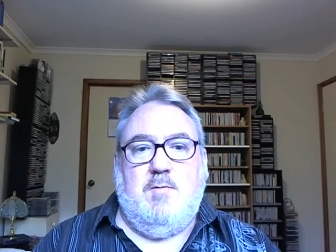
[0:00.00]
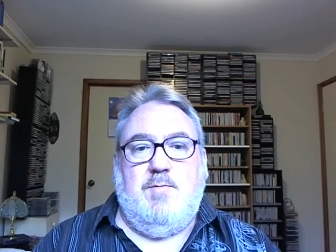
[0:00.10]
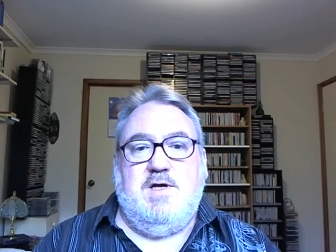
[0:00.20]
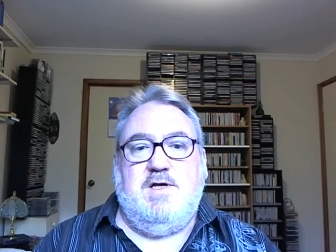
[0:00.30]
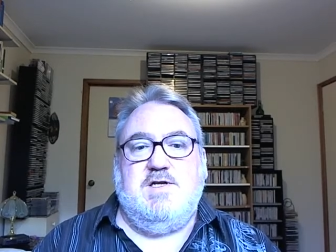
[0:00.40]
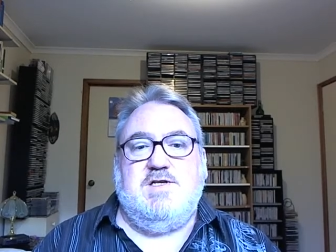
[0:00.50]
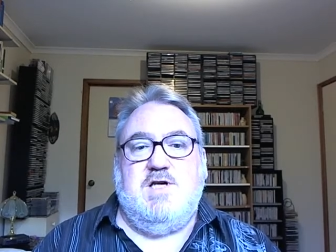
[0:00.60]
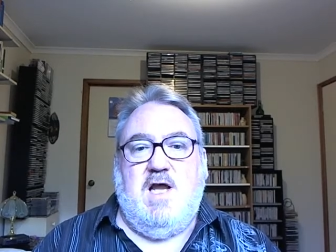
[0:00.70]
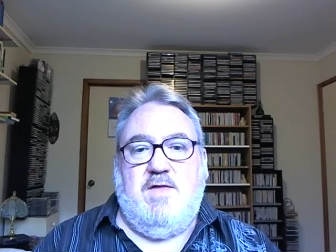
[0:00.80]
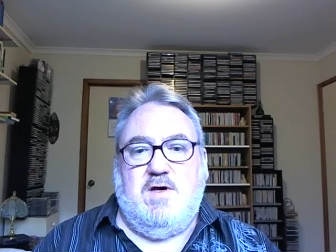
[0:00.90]
but it is
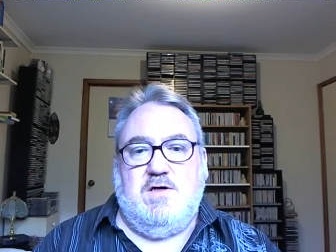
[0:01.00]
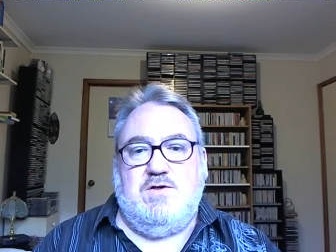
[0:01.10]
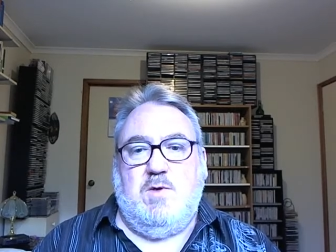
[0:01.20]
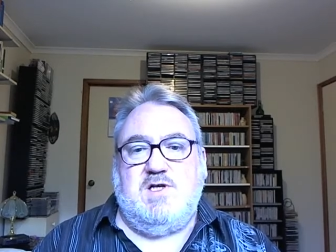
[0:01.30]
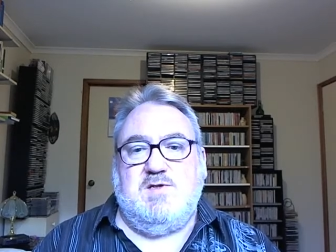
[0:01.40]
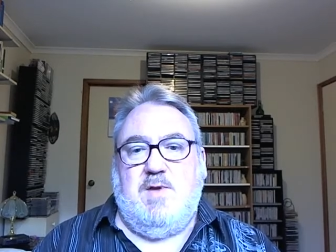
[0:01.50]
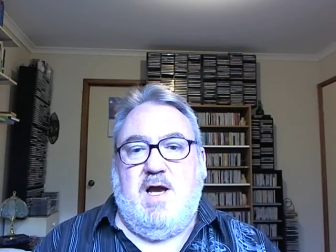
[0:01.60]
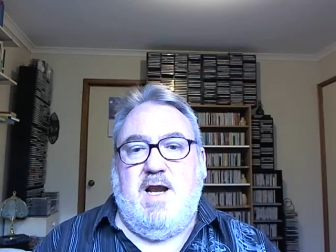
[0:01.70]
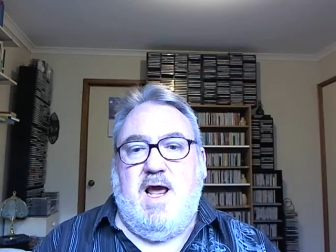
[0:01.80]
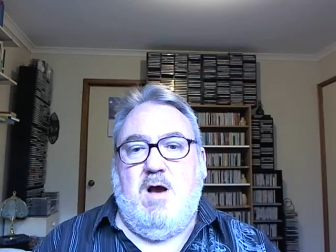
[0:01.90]
another to
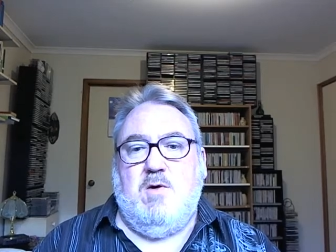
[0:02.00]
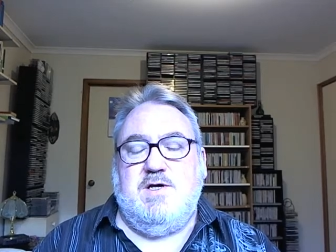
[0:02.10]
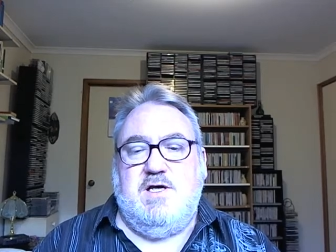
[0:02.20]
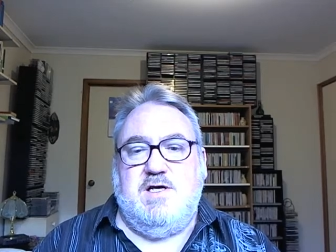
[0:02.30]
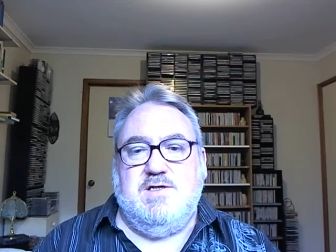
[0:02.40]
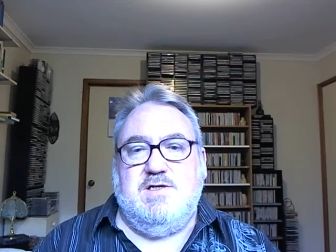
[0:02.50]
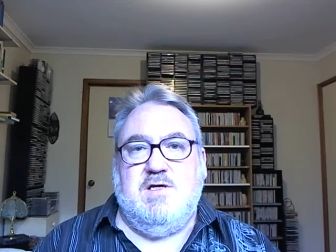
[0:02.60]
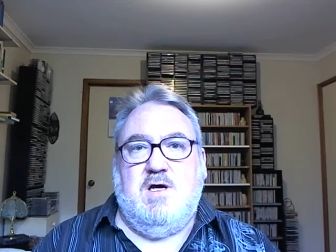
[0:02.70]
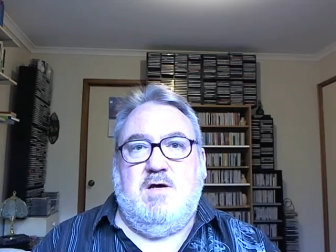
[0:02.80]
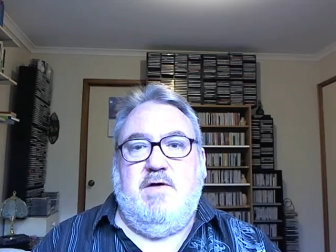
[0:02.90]
explain how it is
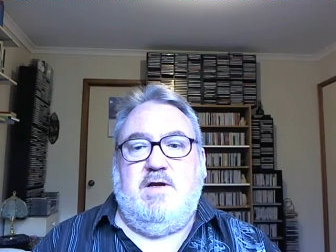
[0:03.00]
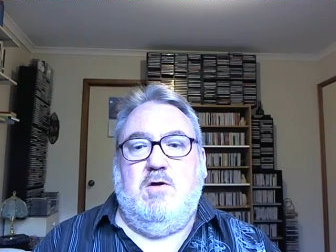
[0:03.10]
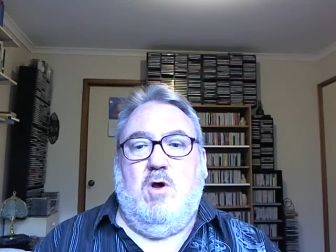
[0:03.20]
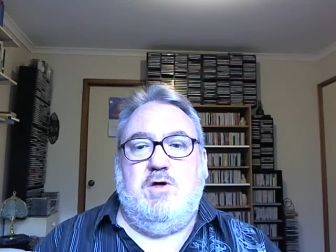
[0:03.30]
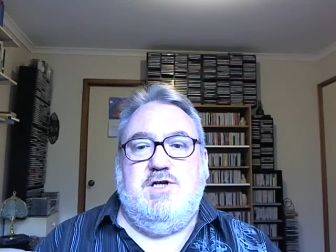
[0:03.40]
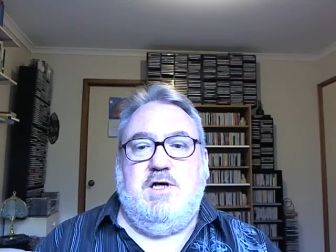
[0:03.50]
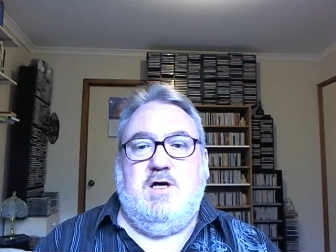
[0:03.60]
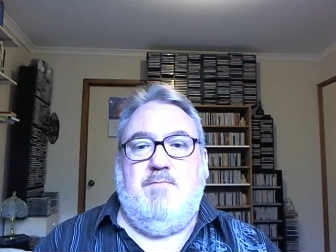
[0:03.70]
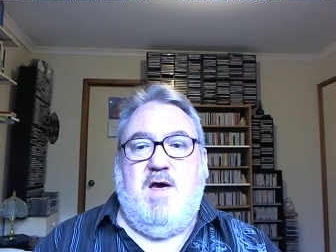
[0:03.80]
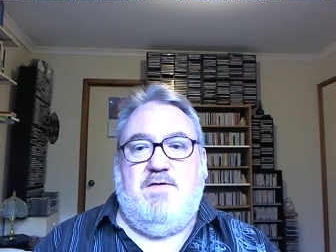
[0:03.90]
that
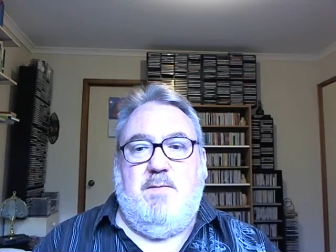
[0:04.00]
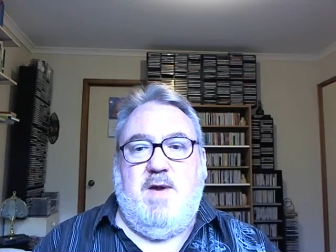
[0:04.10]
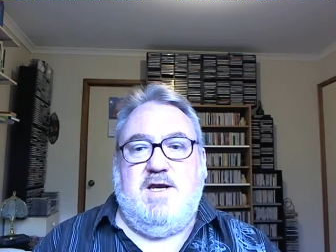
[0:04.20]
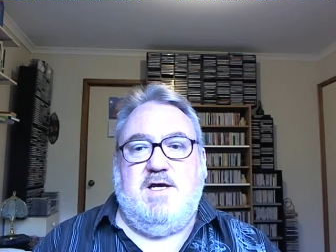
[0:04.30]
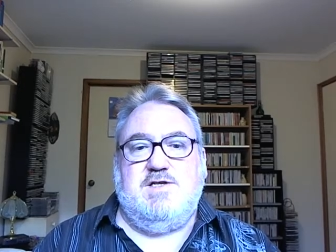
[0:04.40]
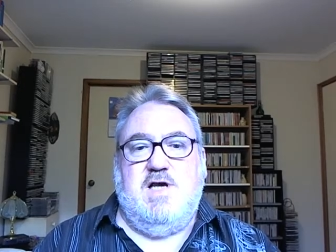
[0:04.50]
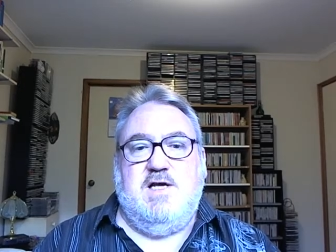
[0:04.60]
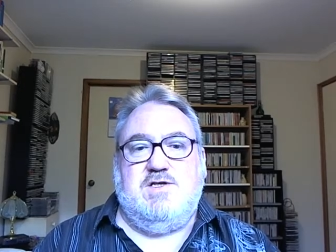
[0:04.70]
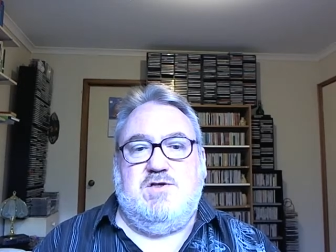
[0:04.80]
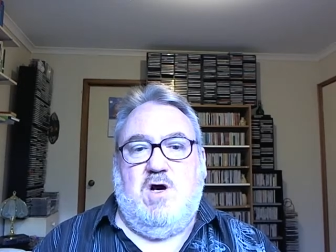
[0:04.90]
logic, mathematics,
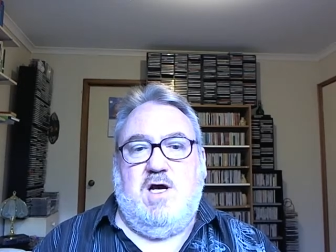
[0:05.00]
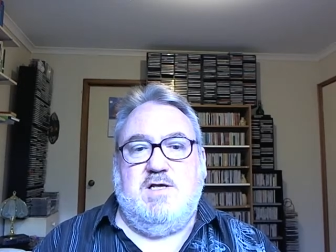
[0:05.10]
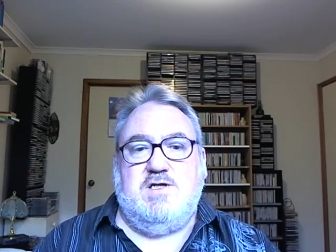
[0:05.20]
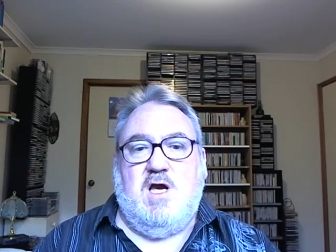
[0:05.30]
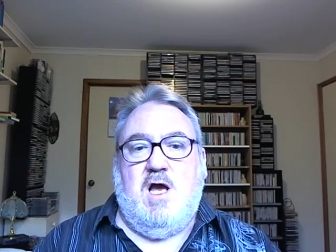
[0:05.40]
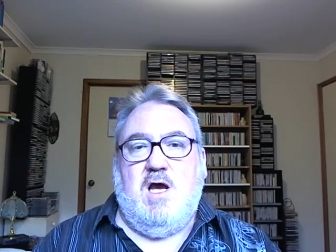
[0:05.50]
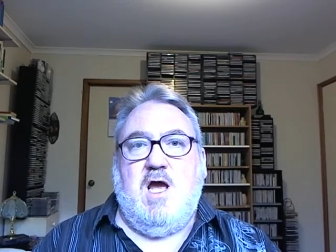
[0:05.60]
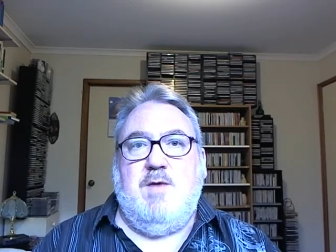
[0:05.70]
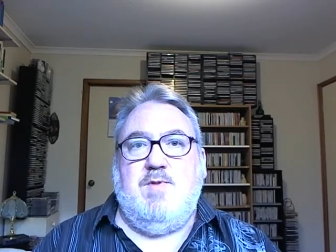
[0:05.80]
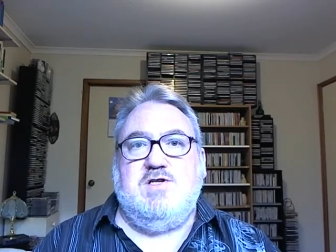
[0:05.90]
and science
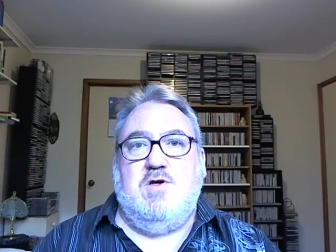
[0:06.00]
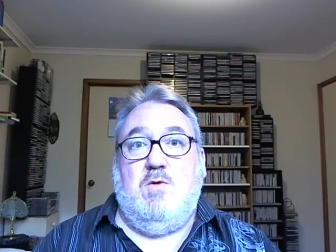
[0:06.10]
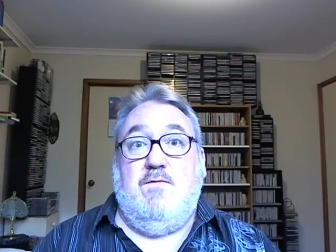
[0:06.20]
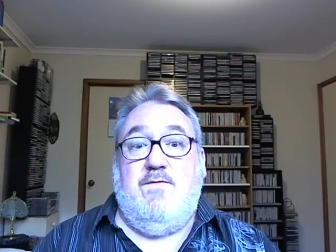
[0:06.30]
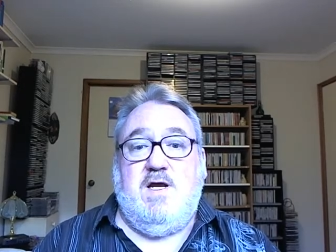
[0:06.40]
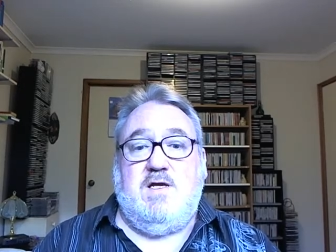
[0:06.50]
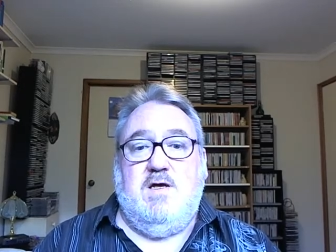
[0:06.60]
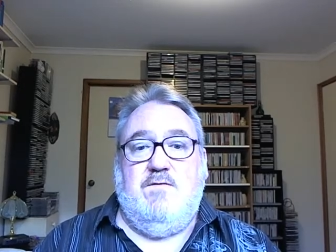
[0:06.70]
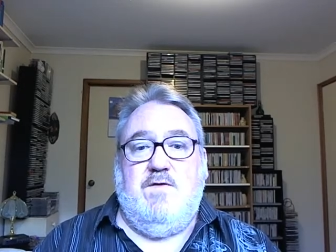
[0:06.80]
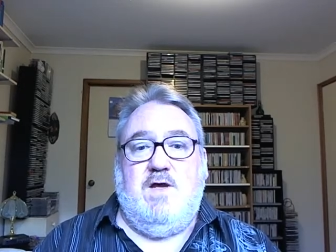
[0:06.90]
can be so effective